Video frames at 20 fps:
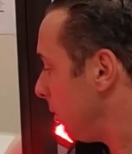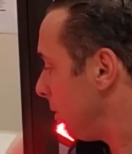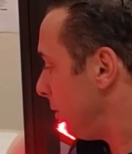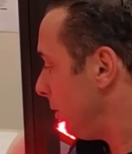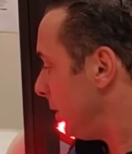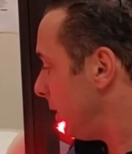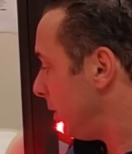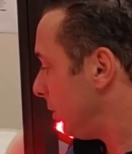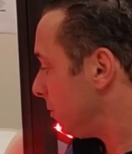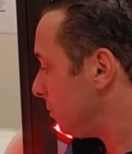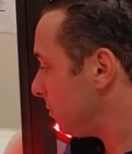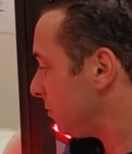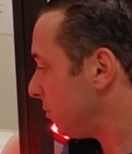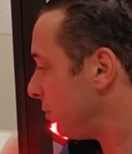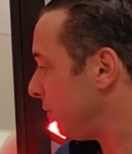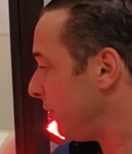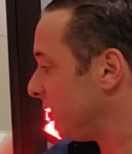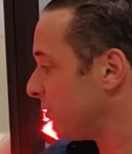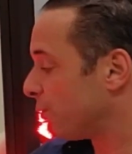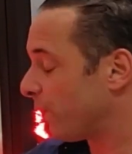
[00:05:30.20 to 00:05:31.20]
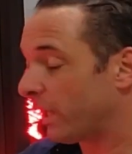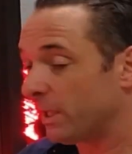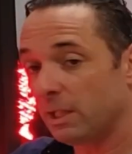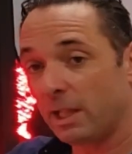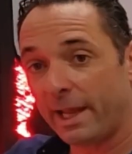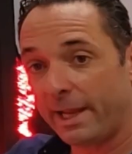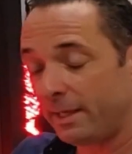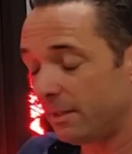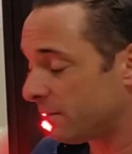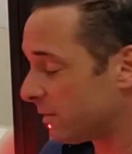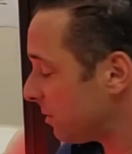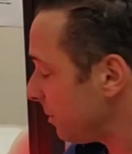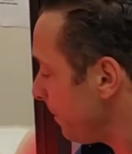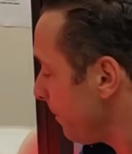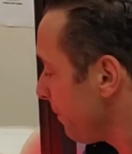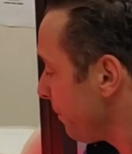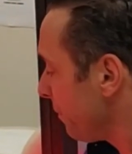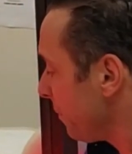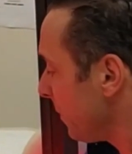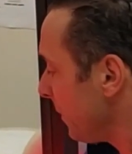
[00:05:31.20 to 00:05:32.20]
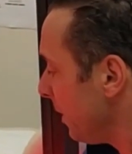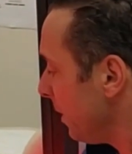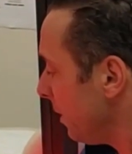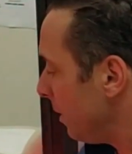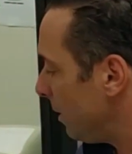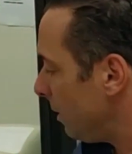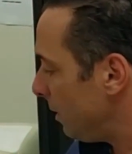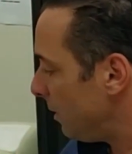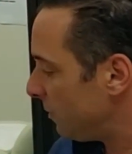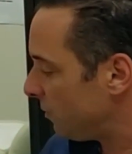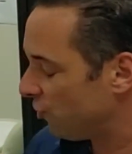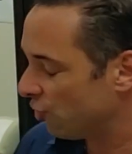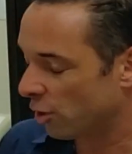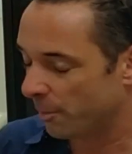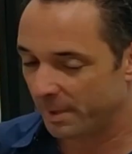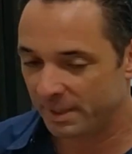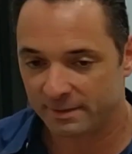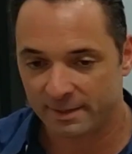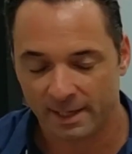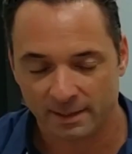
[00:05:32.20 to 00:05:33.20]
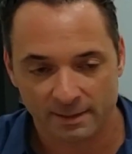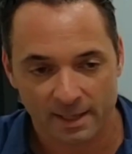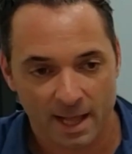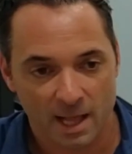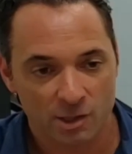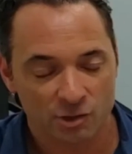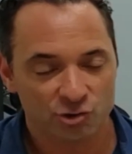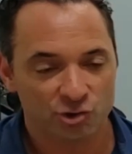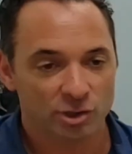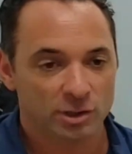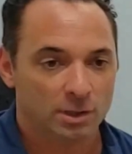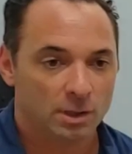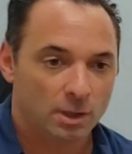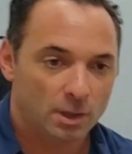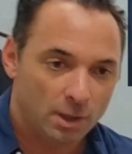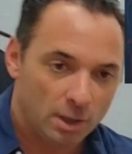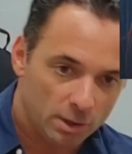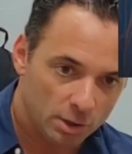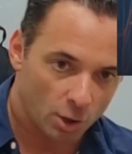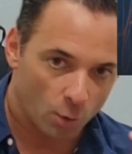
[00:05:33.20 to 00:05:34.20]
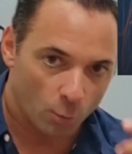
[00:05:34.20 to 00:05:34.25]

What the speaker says: you know, so these red lights, it's German technology, you